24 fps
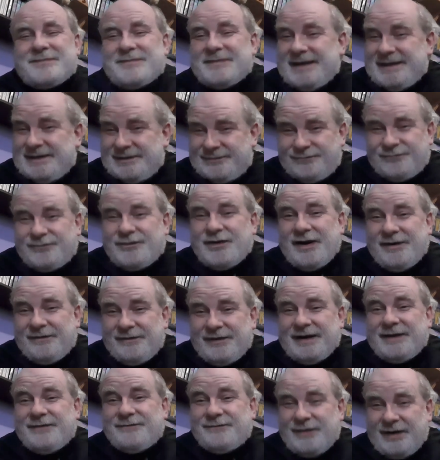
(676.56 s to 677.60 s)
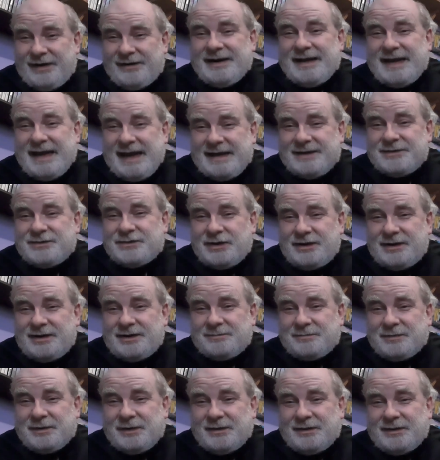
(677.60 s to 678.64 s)
is very, very
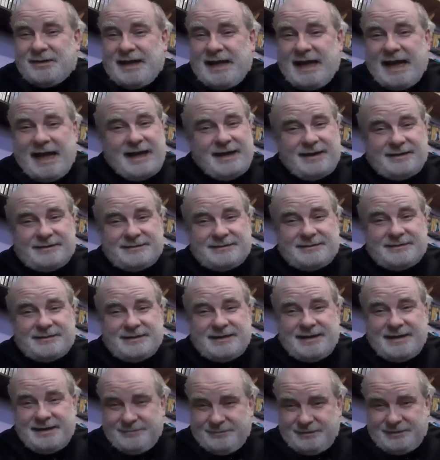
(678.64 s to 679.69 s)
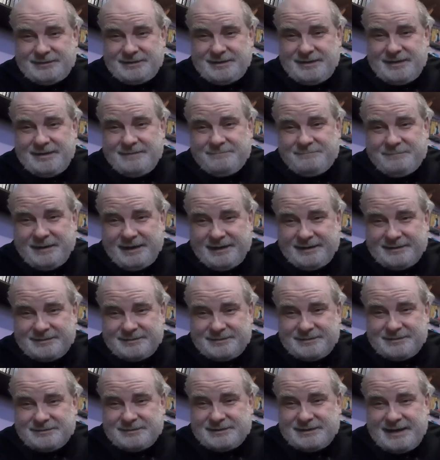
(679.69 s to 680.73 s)
enjoyable. And it was a big
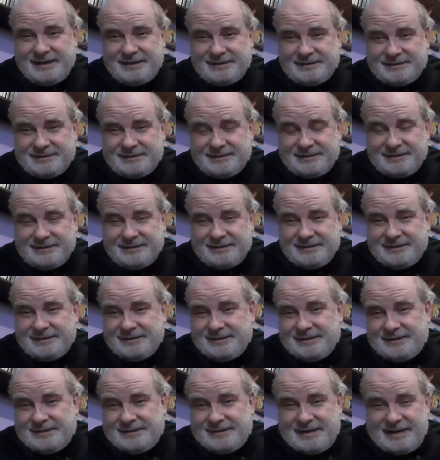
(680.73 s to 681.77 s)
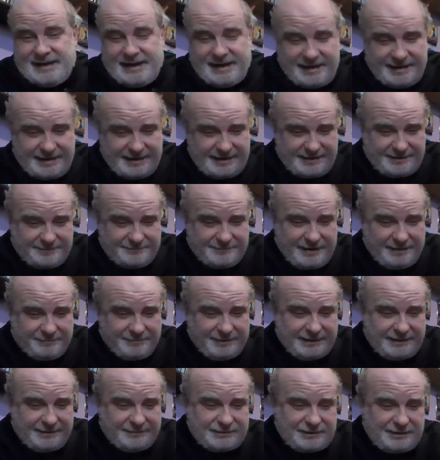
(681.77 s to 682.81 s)
success. I
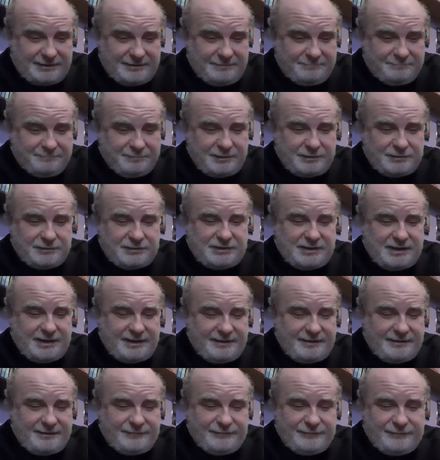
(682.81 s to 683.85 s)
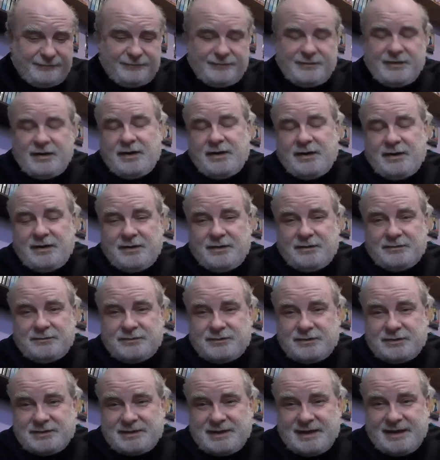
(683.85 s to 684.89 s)
mean, it was on a budget of
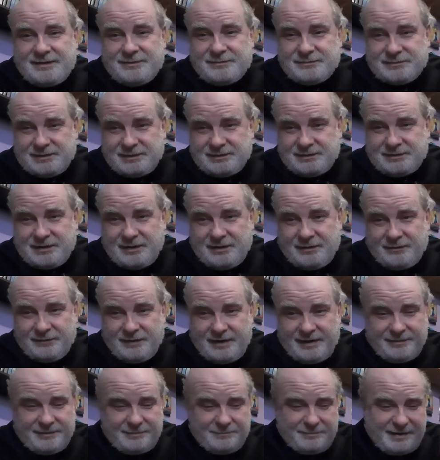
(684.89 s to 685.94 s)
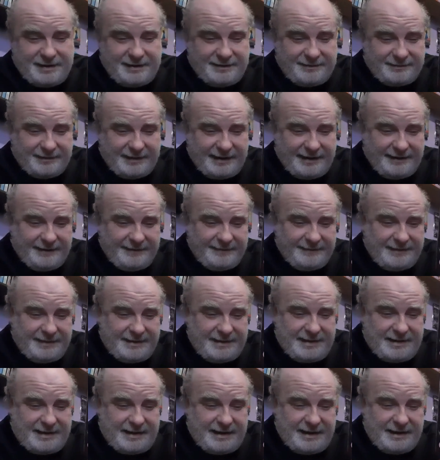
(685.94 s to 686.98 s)
$100,000 or around about that.
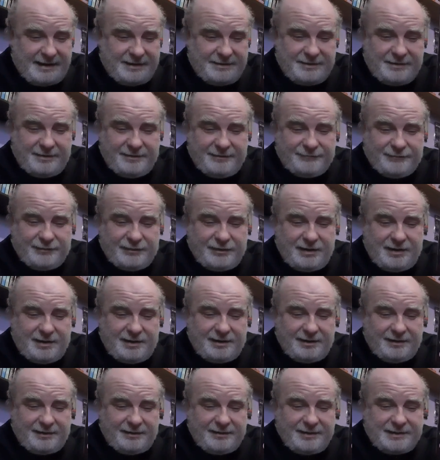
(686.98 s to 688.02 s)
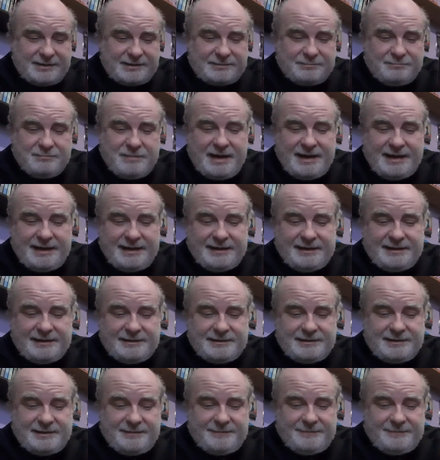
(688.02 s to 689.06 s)
And overall, it's made,